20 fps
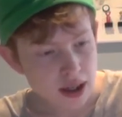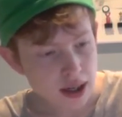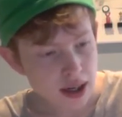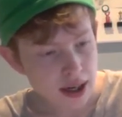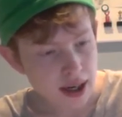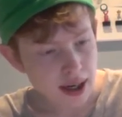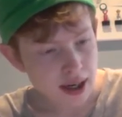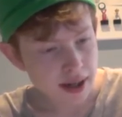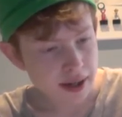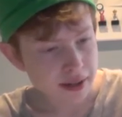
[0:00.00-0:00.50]

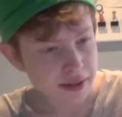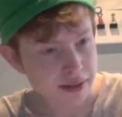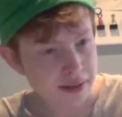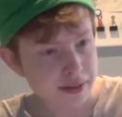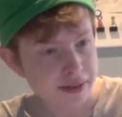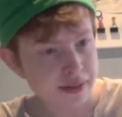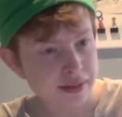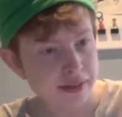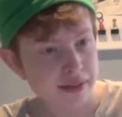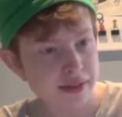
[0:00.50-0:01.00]
And
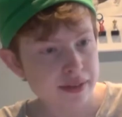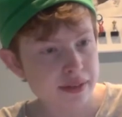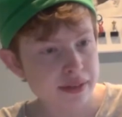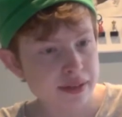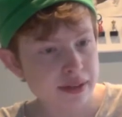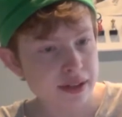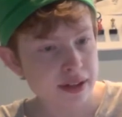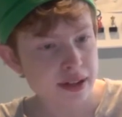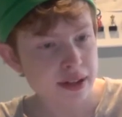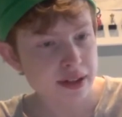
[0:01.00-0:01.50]

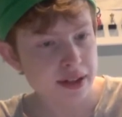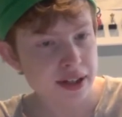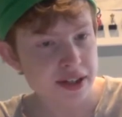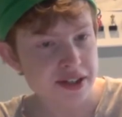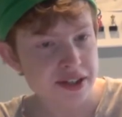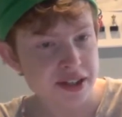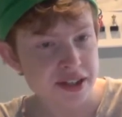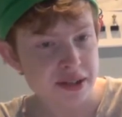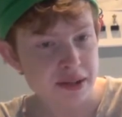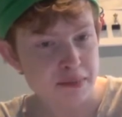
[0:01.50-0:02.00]

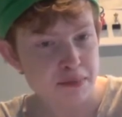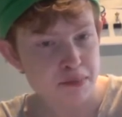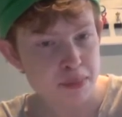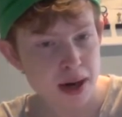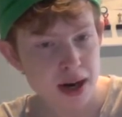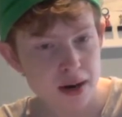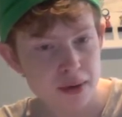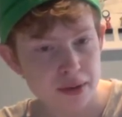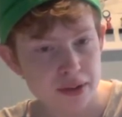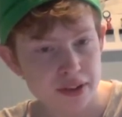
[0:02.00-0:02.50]
this is
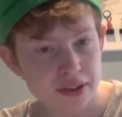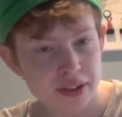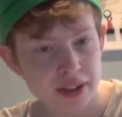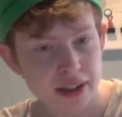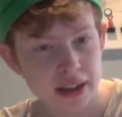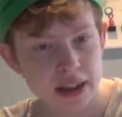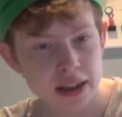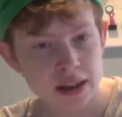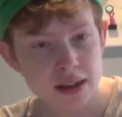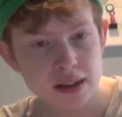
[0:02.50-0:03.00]

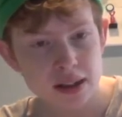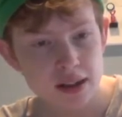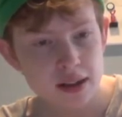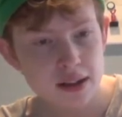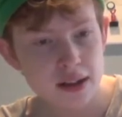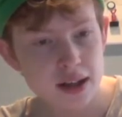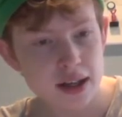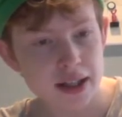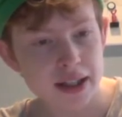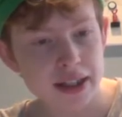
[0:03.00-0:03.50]
embarrassing.
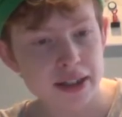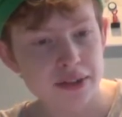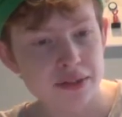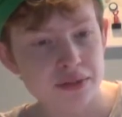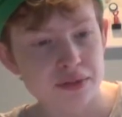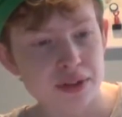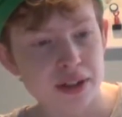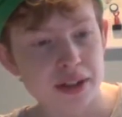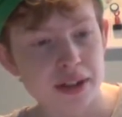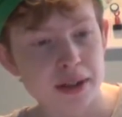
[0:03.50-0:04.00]
I need to
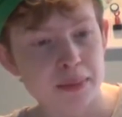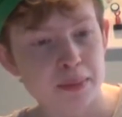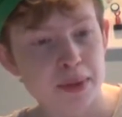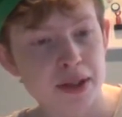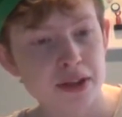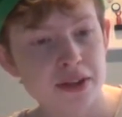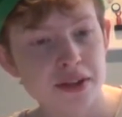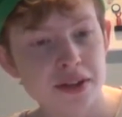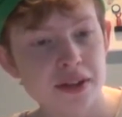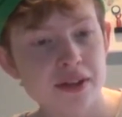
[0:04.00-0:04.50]
find a
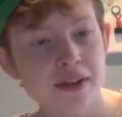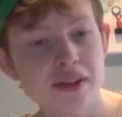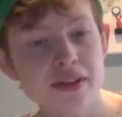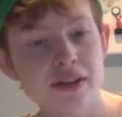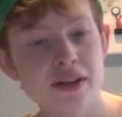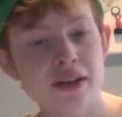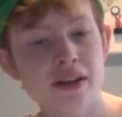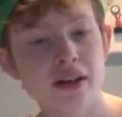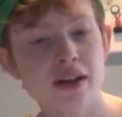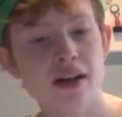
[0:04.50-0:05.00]
picture.
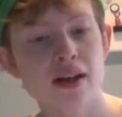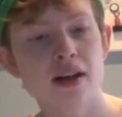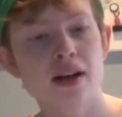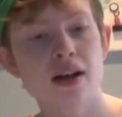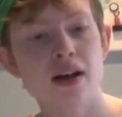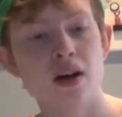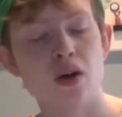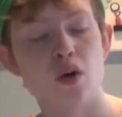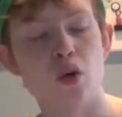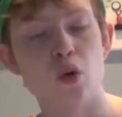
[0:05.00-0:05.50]

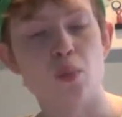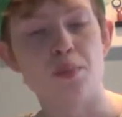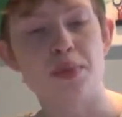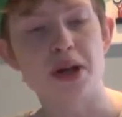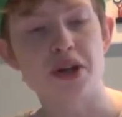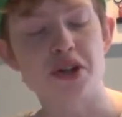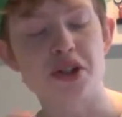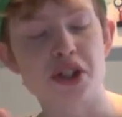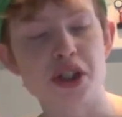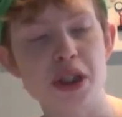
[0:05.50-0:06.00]
Or
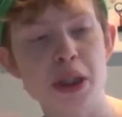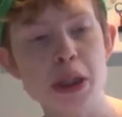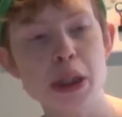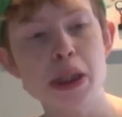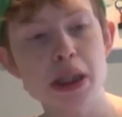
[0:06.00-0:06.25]
picture.